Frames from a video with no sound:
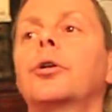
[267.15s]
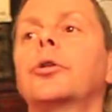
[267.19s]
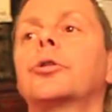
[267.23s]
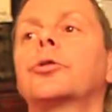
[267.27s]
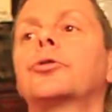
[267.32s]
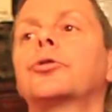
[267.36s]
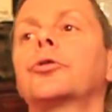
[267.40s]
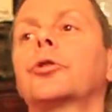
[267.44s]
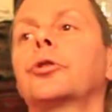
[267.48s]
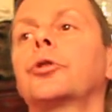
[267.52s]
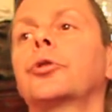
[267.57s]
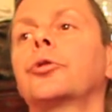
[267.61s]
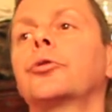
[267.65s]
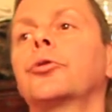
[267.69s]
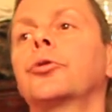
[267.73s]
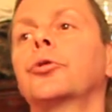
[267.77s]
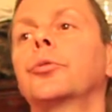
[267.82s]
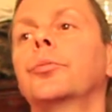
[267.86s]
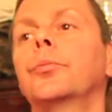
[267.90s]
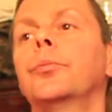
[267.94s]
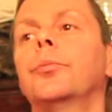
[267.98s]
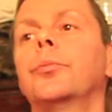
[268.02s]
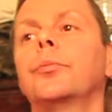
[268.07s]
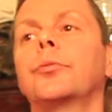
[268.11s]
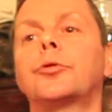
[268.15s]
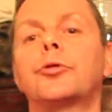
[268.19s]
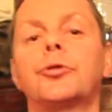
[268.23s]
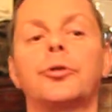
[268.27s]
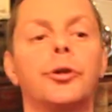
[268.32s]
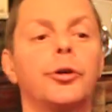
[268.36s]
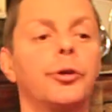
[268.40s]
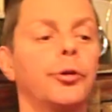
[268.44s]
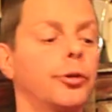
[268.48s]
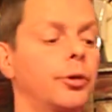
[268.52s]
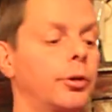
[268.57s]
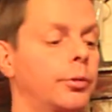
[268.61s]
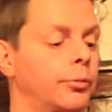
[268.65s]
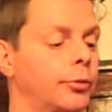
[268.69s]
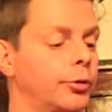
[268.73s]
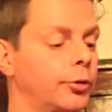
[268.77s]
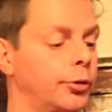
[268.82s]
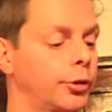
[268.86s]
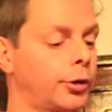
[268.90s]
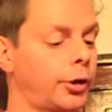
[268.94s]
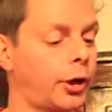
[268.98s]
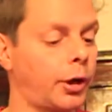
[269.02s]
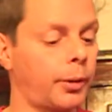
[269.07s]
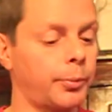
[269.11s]
Trigger group, trigger I'm
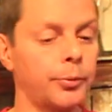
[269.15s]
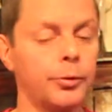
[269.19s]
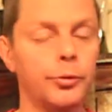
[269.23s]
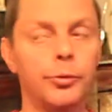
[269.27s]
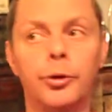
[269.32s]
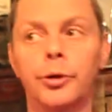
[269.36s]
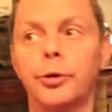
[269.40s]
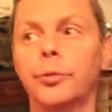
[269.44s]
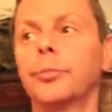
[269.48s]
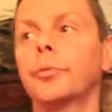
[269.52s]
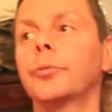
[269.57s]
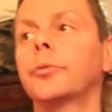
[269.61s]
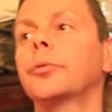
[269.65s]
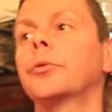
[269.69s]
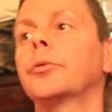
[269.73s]
really happy with.